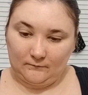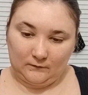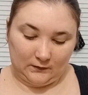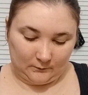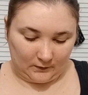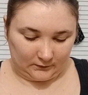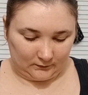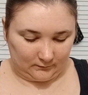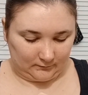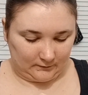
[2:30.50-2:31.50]
This one's
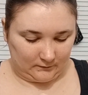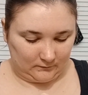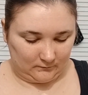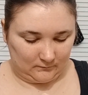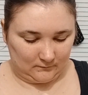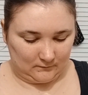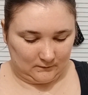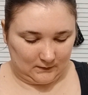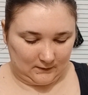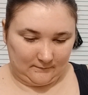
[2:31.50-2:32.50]
good.
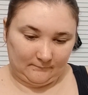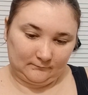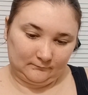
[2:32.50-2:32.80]
Okay.